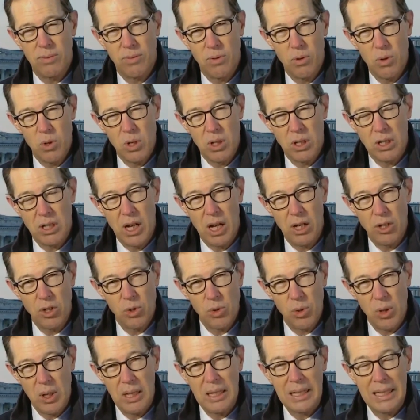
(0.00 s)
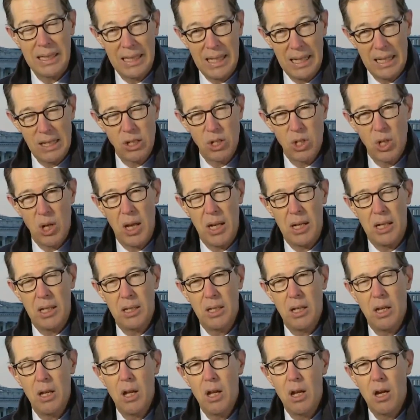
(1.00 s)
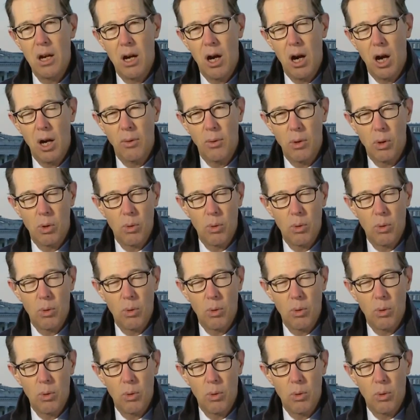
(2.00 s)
a foreign country like China, are